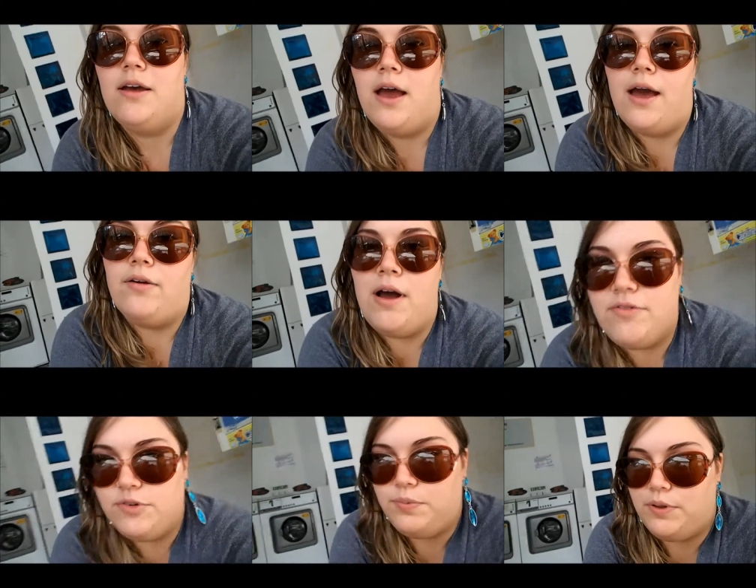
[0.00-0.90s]
I don't
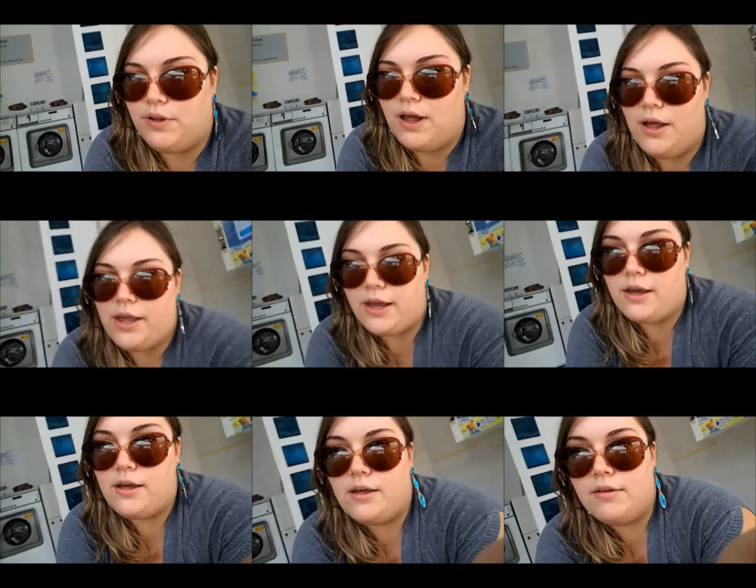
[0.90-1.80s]
have to
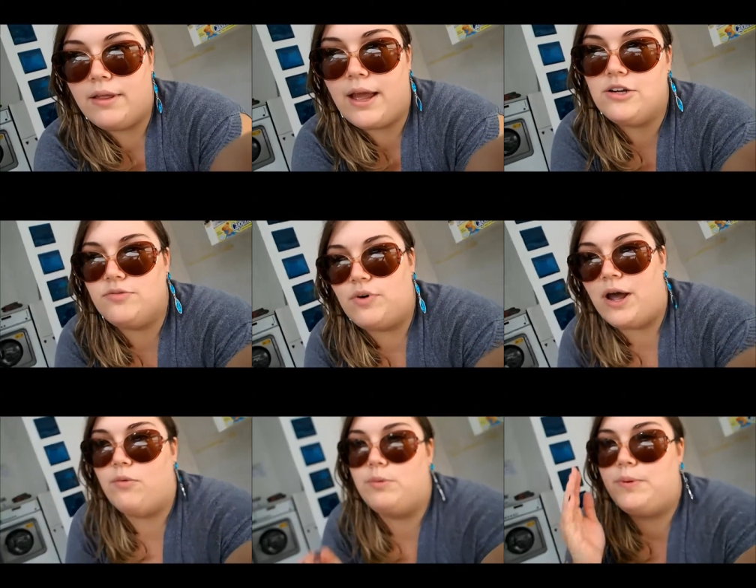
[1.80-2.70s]

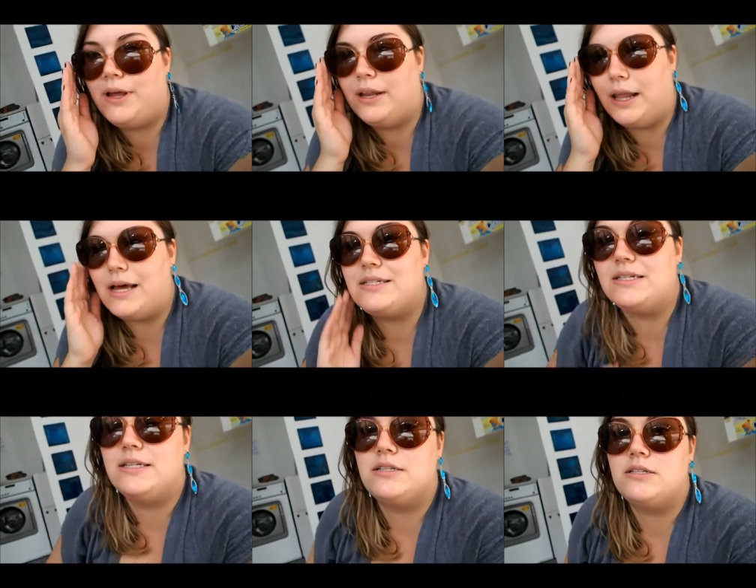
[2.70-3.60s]
I will plan
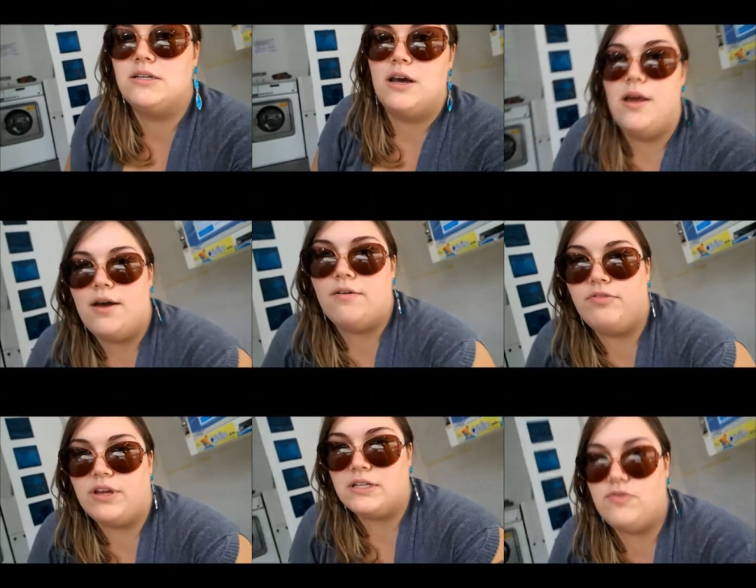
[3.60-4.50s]
lessons of
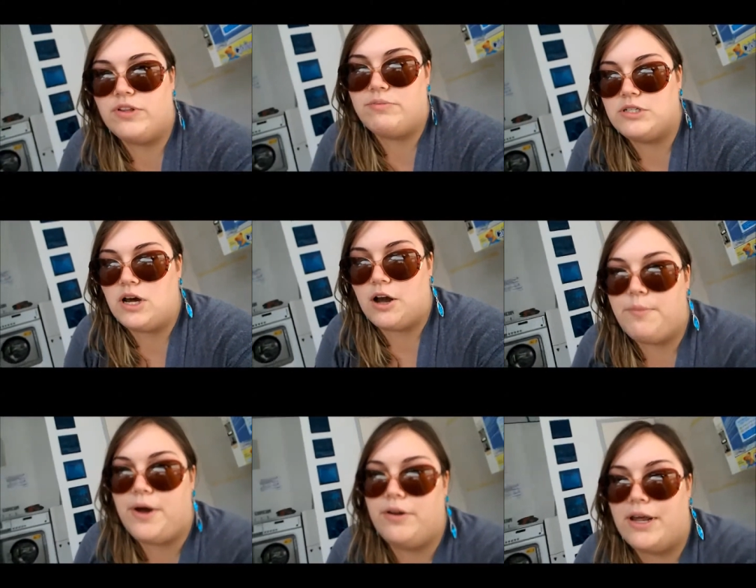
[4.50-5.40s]
things for them to talk
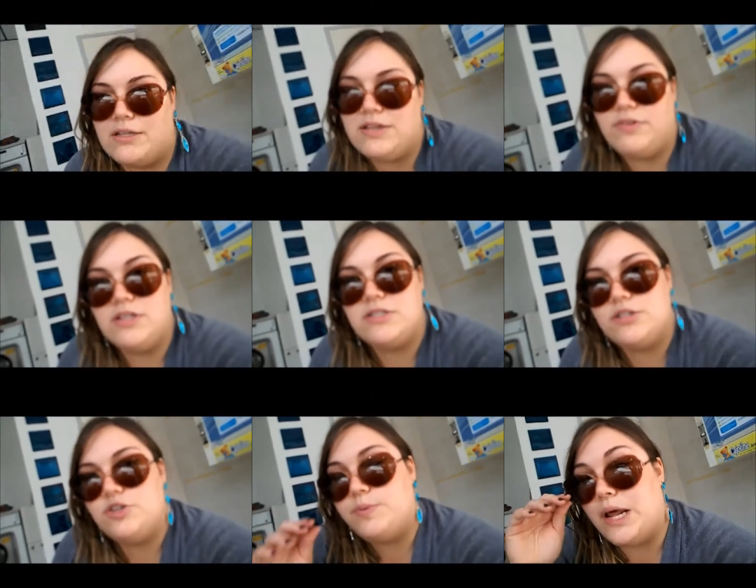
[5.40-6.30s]
about and activities to
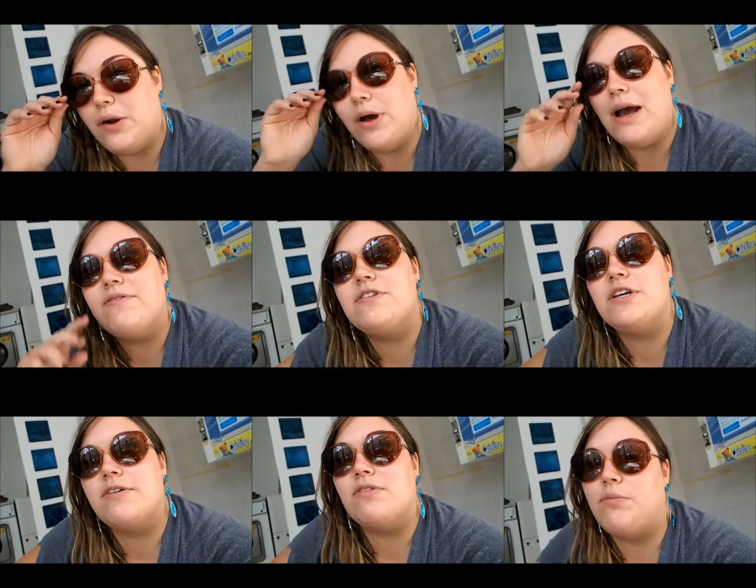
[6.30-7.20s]
do, but I don't have to
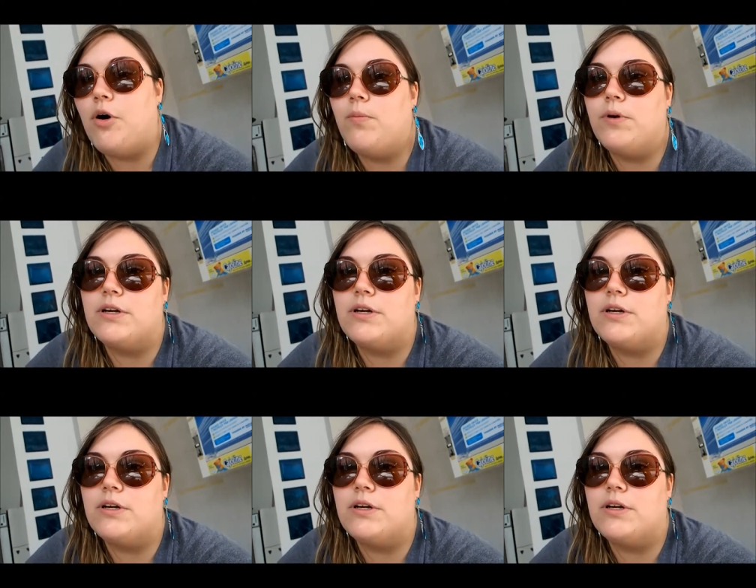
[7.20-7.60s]
give them homework